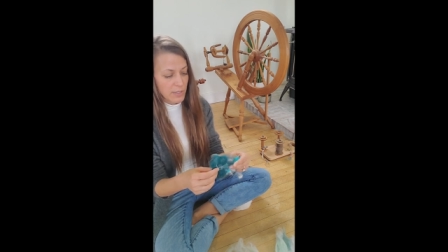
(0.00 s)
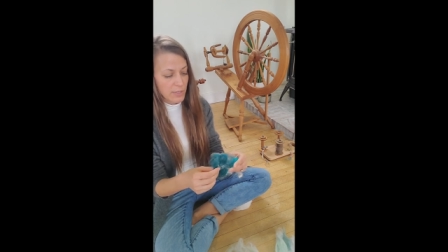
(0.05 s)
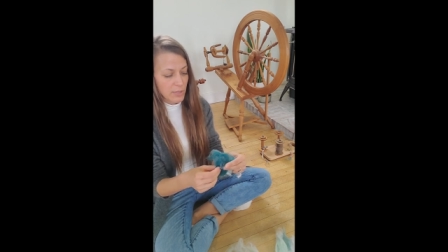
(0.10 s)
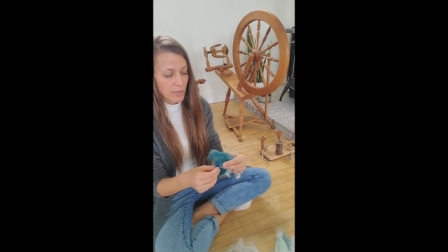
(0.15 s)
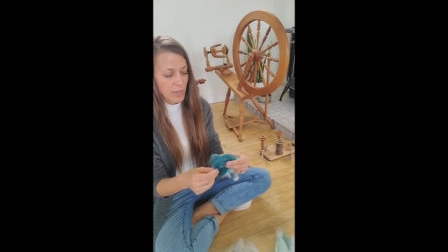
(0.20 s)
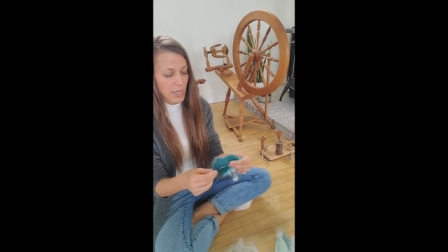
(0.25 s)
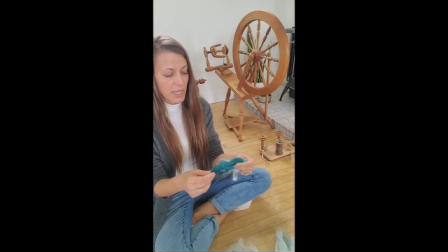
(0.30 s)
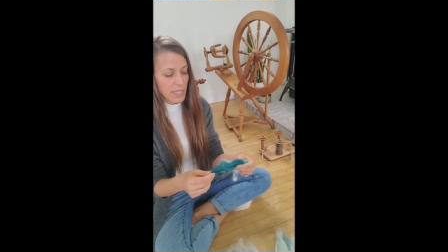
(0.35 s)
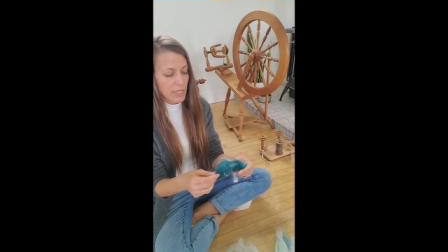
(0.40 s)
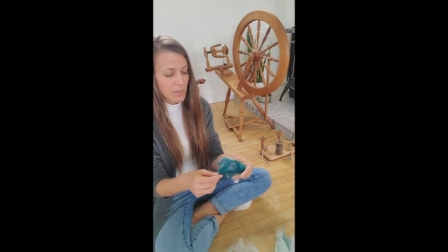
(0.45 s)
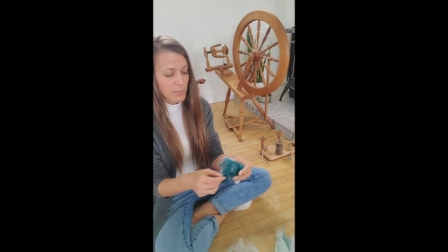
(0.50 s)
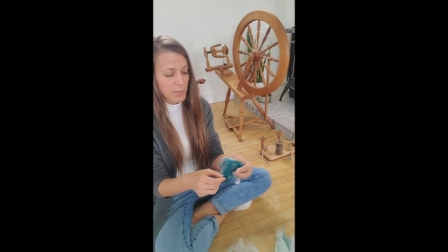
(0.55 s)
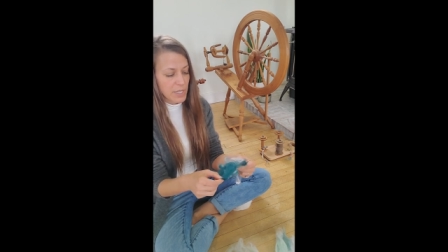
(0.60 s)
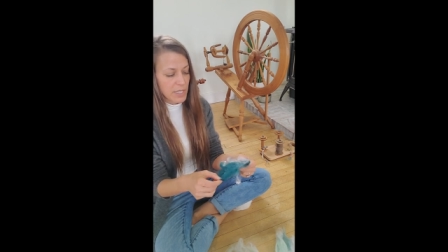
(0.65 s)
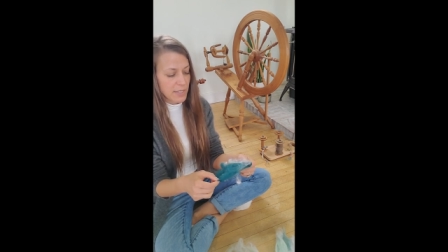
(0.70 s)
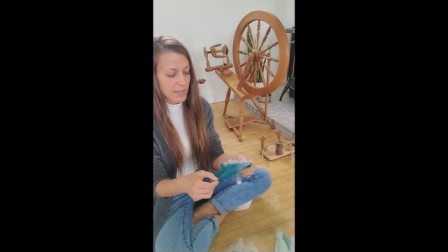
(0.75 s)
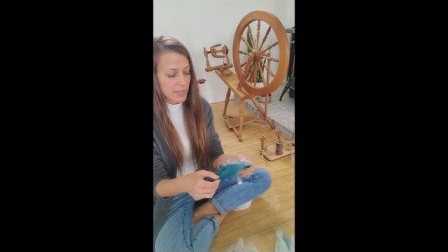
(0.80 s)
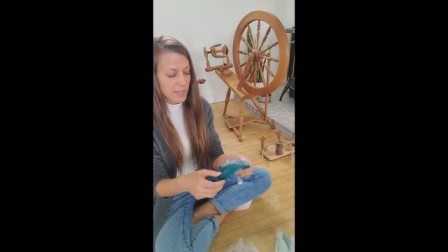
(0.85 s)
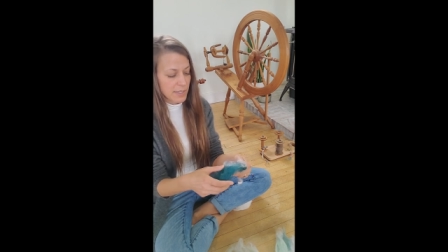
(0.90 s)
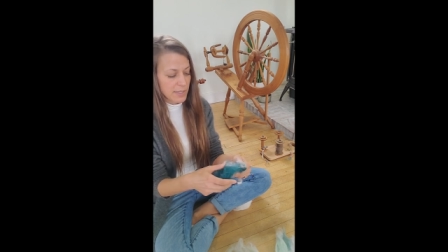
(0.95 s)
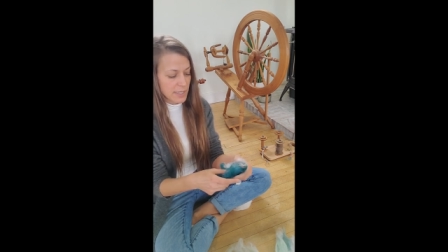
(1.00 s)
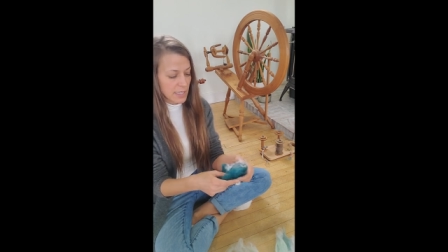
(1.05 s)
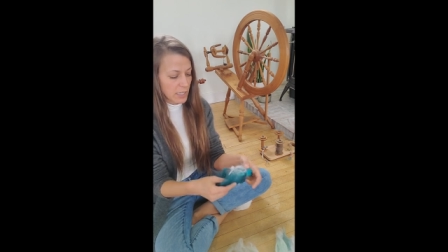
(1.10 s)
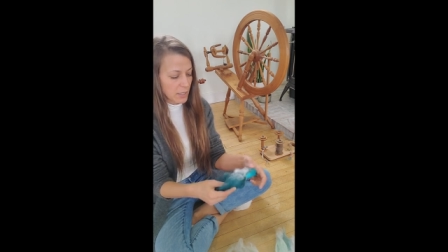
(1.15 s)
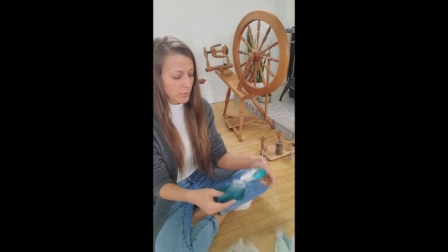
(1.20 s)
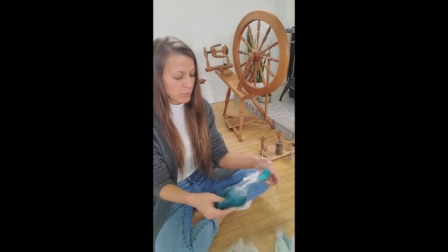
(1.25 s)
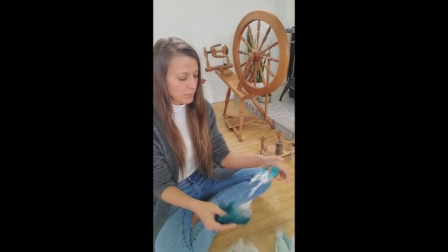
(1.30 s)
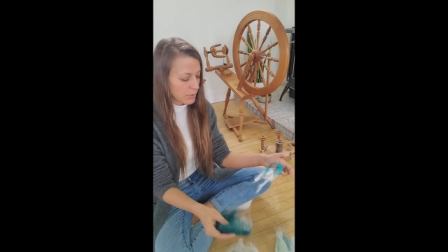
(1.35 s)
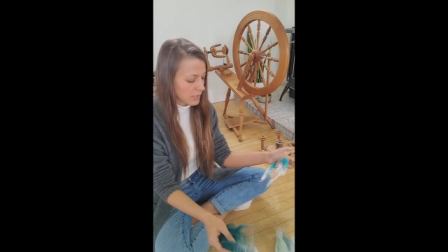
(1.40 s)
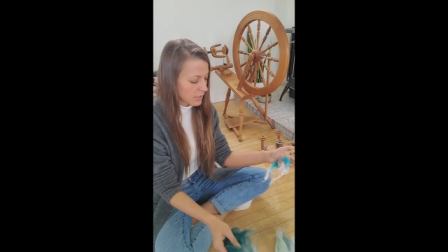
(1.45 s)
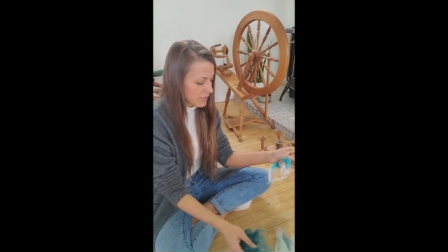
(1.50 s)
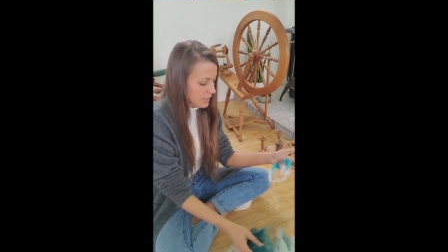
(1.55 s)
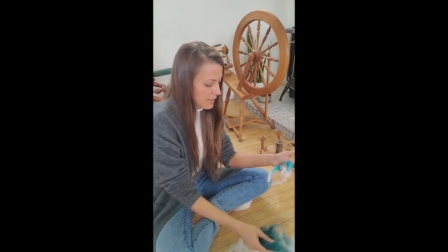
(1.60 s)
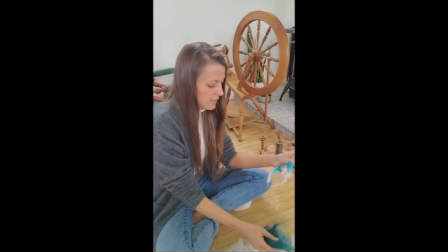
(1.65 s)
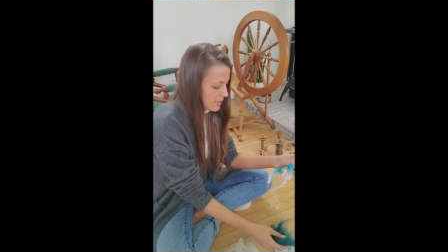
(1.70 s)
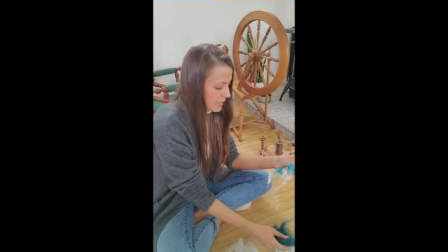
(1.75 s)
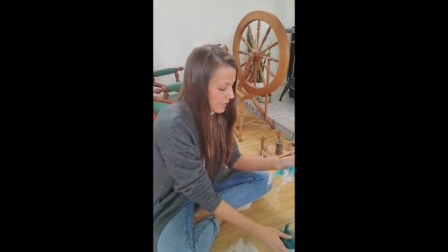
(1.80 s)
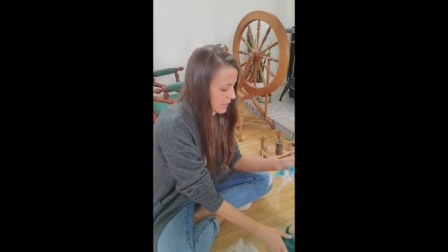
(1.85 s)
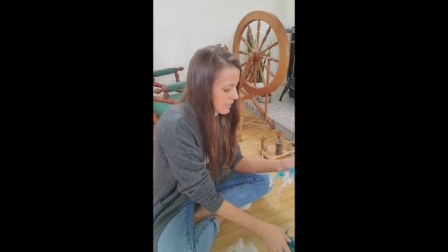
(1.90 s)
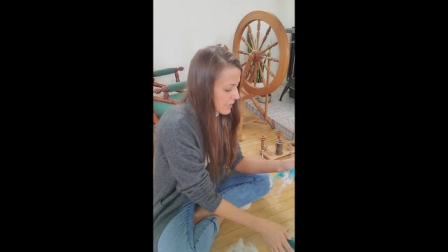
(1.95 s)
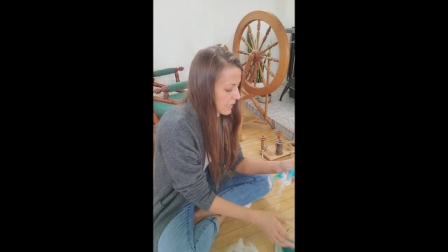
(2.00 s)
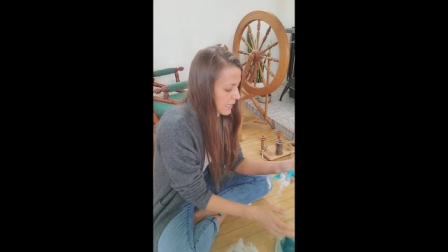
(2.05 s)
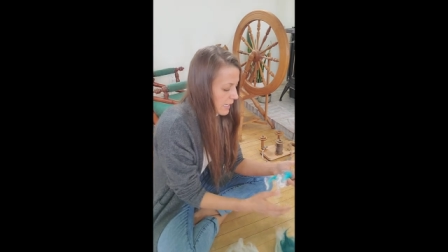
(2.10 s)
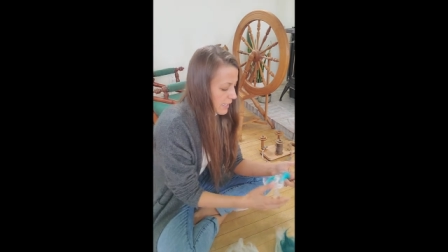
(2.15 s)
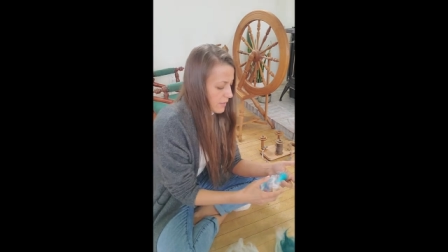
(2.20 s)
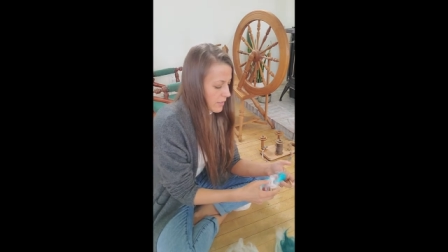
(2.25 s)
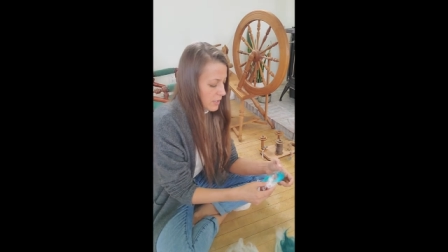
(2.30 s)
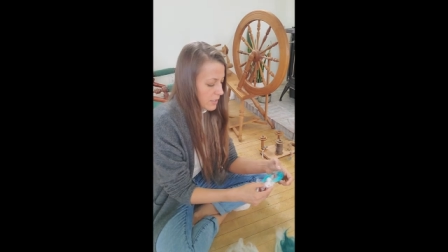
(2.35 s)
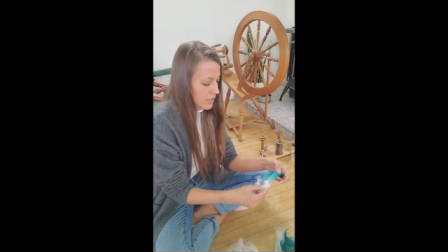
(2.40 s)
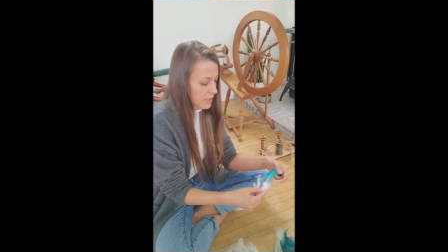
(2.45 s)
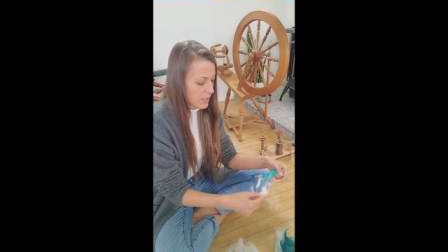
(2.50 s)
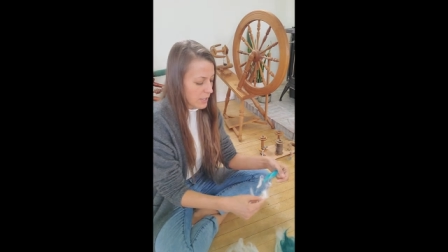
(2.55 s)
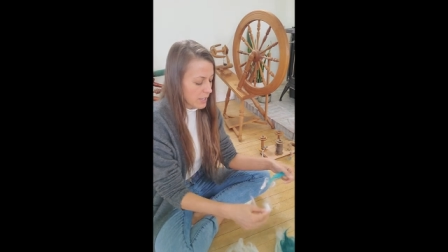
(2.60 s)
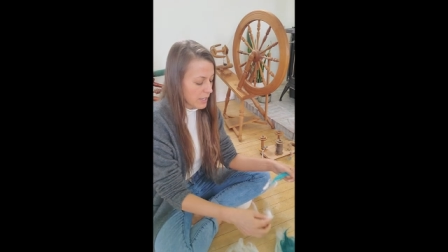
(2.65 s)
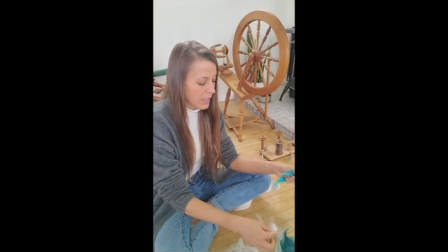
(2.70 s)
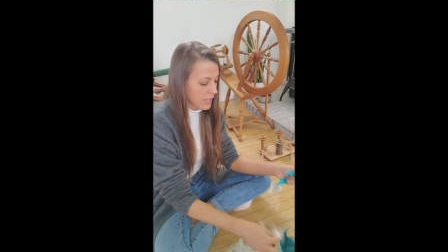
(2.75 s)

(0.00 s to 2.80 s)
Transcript: So any pieces that are really stuck together,